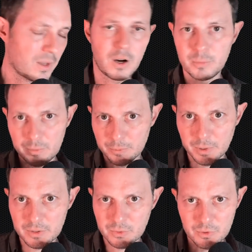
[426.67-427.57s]
I remember a
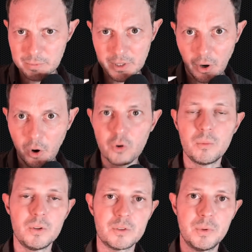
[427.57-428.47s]
person was being
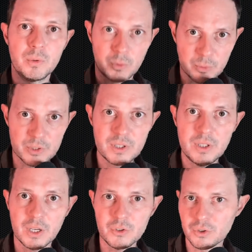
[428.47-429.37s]
horrible to me when we were
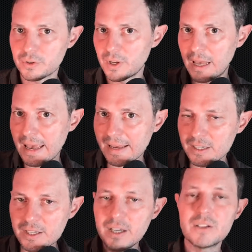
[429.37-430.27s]
teenagers, and
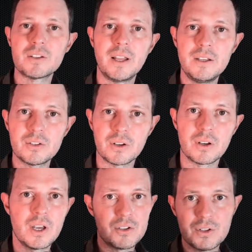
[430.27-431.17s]
years later,
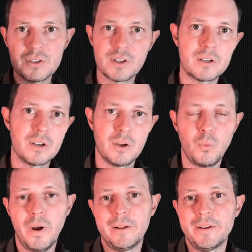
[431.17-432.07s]
she said,
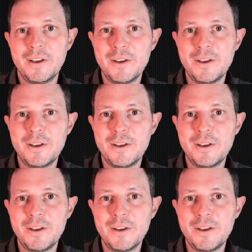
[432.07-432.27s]
well,